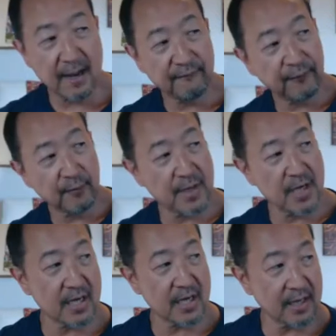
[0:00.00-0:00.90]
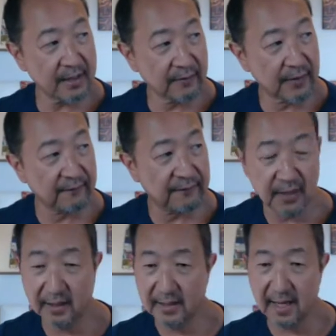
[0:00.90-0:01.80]
and for me, the
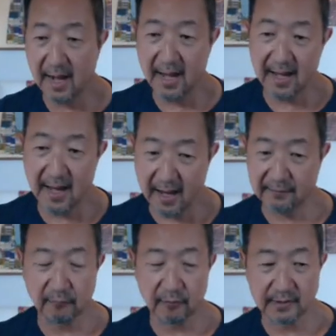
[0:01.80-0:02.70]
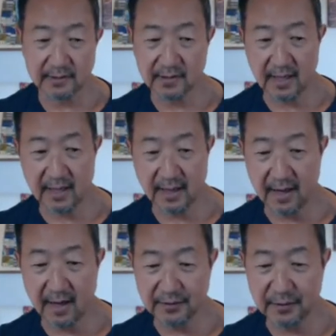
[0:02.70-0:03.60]
feeling that I had was, and
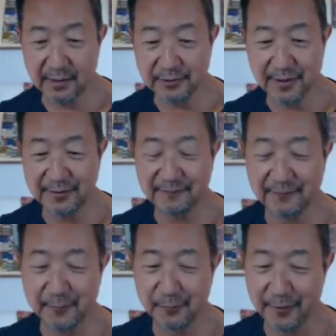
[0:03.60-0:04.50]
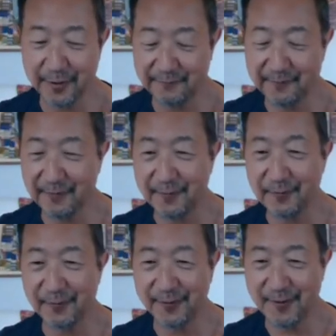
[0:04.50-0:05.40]
I drank the Kool-Aid very
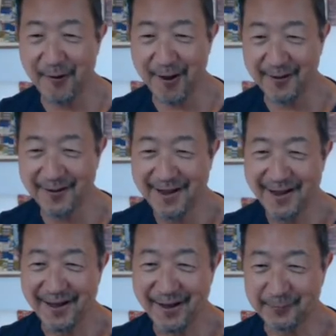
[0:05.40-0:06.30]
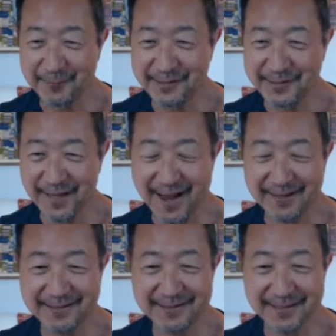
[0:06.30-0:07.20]
early on, was
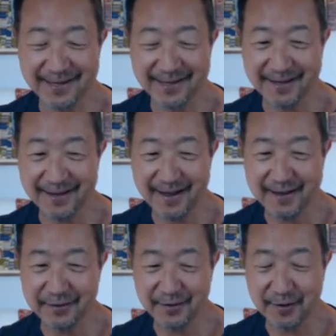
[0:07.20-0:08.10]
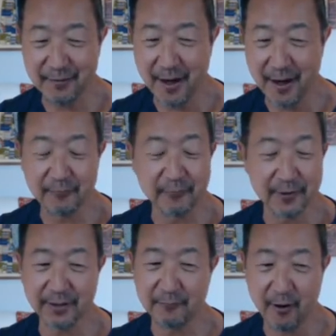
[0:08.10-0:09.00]
that, I
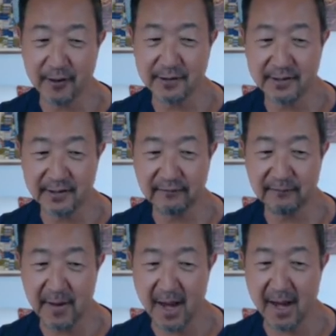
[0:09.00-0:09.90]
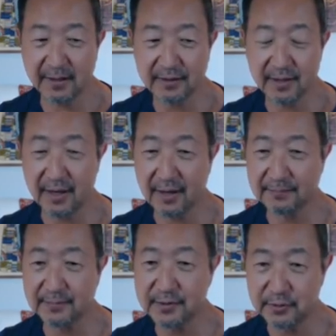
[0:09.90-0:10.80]
really wanted to give back
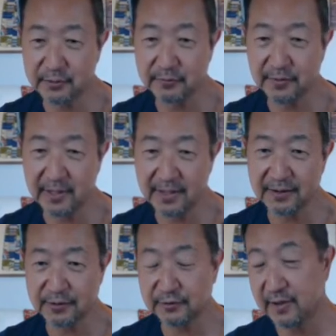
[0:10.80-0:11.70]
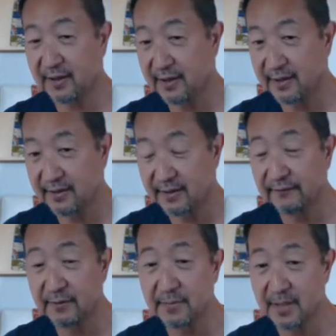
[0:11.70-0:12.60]
to the industry that had
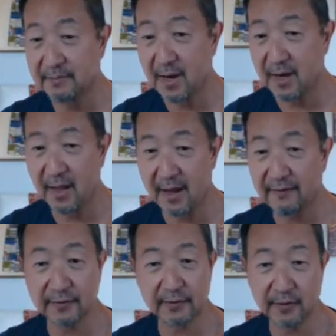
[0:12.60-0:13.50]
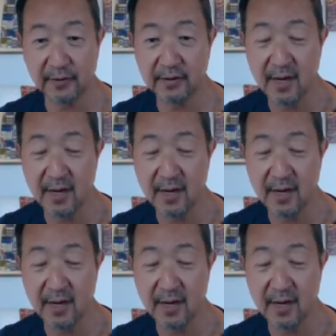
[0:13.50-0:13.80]
given me my livelihood.